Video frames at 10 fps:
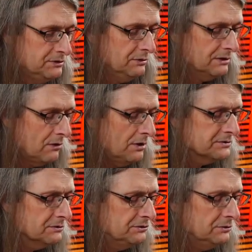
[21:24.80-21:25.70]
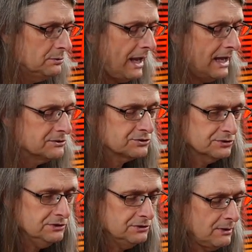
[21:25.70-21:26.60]
but you can also do and
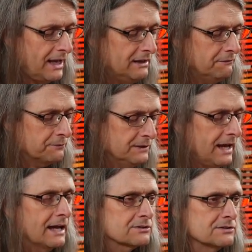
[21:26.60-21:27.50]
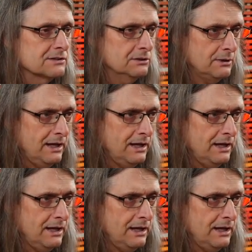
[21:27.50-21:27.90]
should do any free actions that you